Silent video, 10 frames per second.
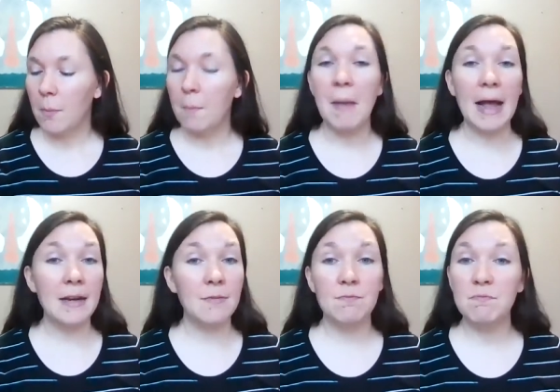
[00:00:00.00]

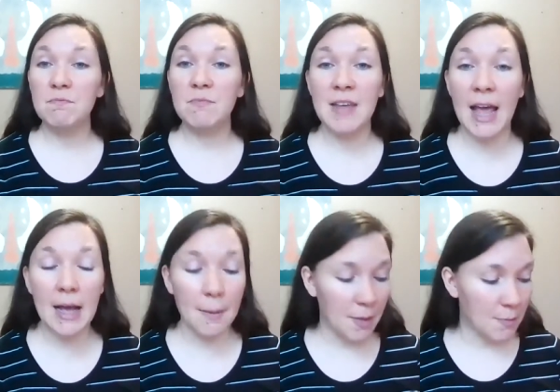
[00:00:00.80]
might take
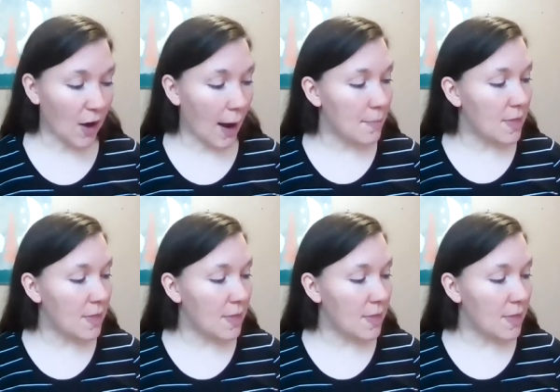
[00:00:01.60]
up some time.